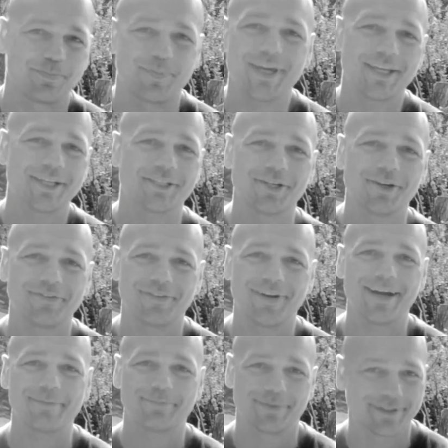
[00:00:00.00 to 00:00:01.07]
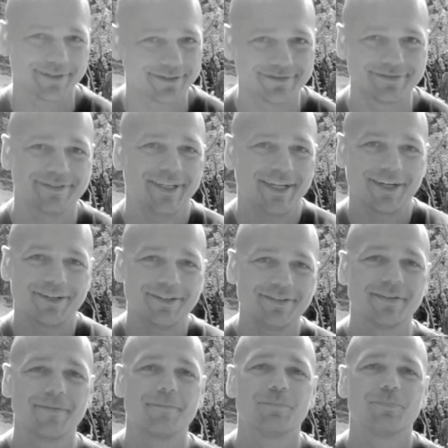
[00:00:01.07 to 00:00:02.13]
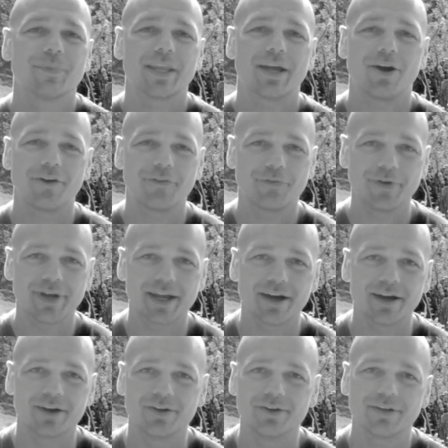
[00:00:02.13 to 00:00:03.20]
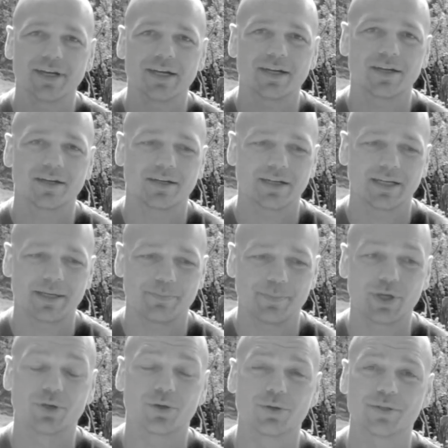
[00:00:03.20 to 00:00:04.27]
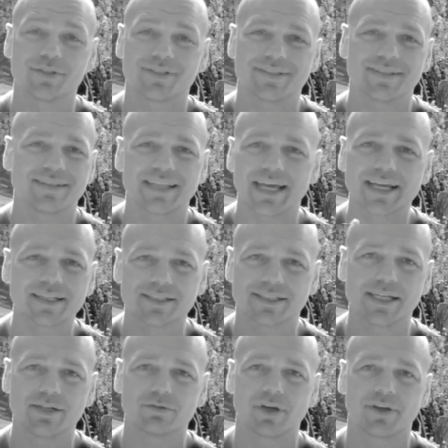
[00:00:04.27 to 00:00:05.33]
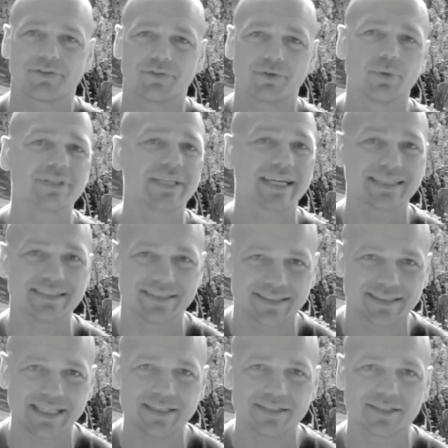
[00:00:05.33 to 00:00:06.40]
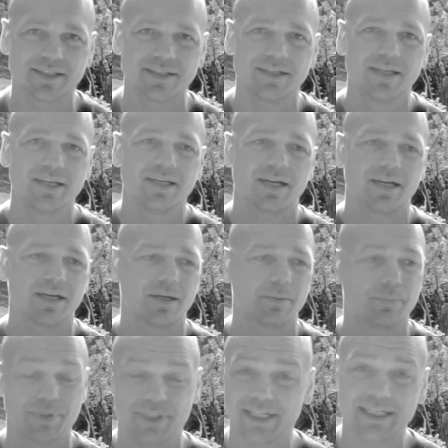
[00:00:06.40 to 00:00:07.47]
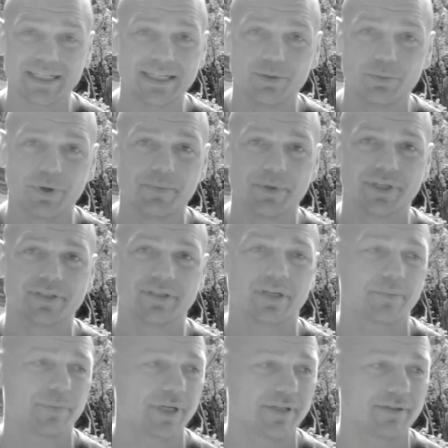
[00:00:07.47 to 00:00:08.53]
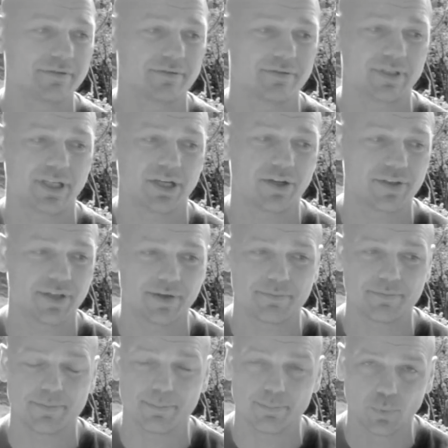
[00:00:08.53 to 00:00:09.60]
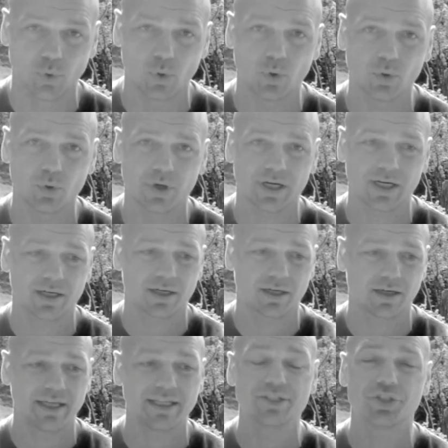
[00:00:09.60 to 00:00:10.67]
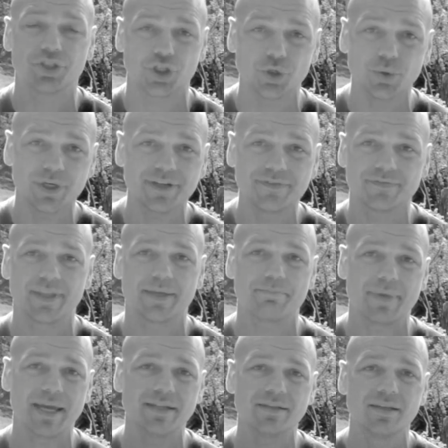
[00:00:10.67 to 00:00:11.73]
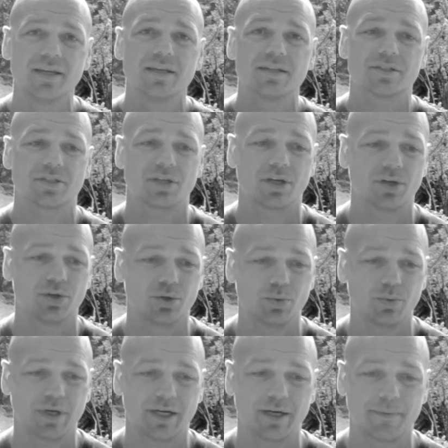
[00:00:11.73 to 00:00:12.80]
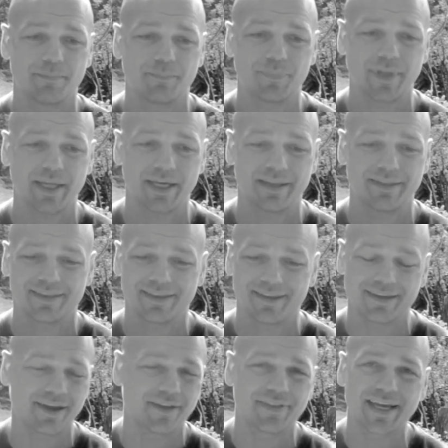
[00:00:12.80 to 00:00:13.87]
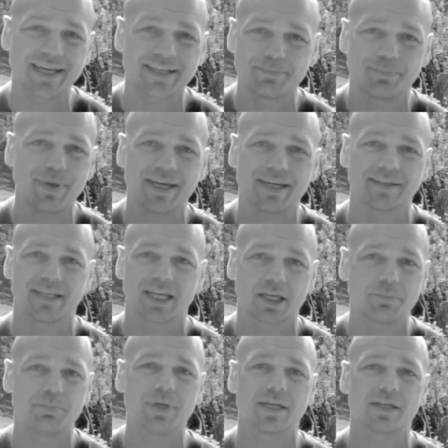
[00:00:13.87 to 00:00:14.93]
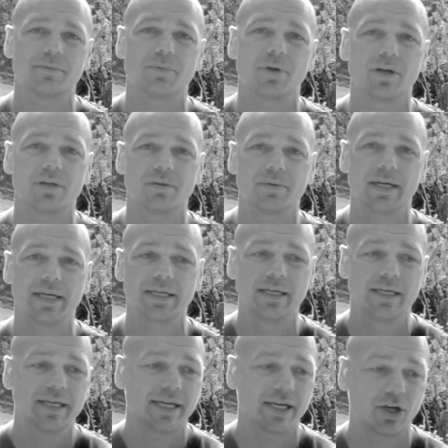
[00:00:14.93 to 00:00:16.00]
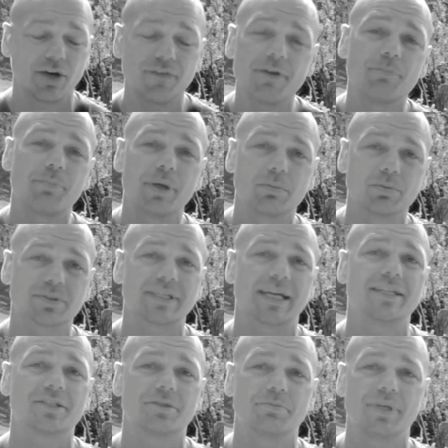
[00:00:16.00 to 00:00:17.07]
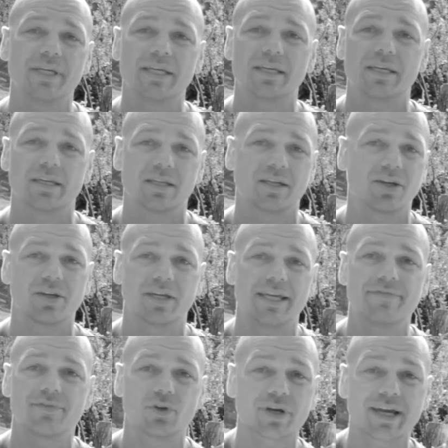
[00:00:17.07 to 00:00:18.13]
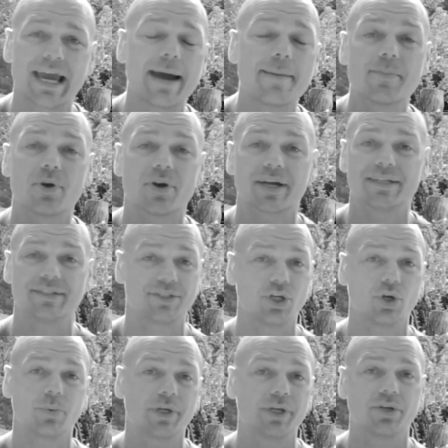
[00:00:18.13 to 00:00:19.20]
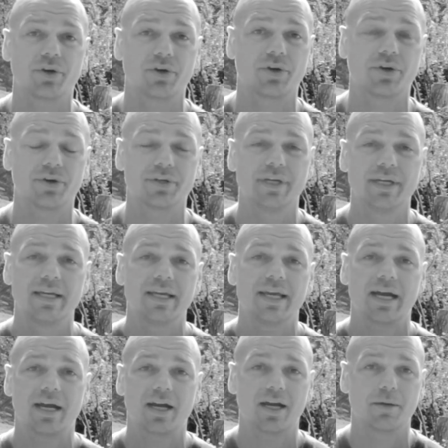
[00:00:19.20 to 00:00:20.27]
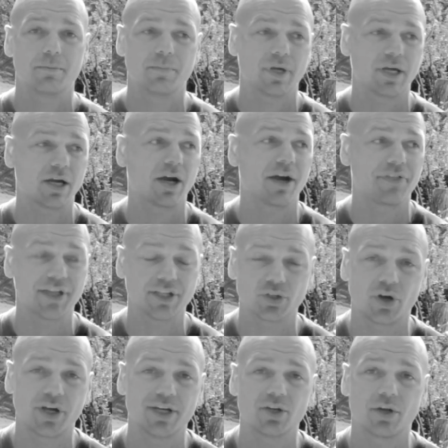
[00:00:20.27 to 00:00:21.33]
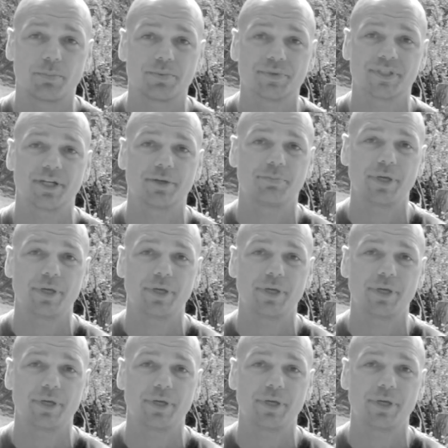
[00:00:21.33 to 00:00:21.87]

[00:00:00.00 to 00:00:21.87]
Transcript: pick yourself up and, you know, off we go uh, because they can see right through it, they can sense it, um, particularly women. I mean, you know, they're more uh, intuitive than men, so um, yeah, they can pick it. They can pick it a mile away. And I've had people say to me, you know, even on camera, I can tell when you're not on. Um, I think 99%